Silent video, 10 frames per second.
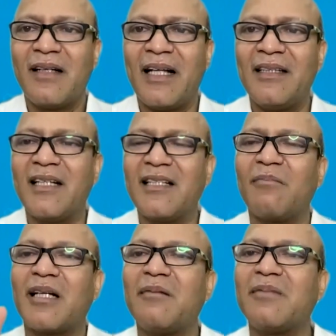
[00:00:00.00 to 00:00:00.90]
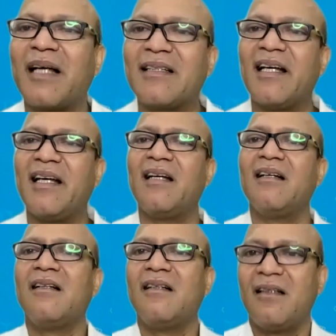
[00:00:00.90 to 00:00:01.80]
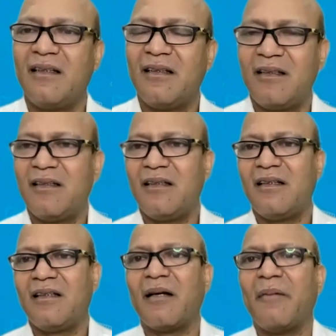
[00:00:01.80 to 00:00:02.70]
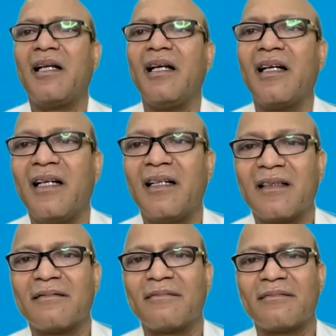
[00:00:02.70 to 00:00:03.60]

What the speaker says: And then sometimes I say, tabe theek nahi.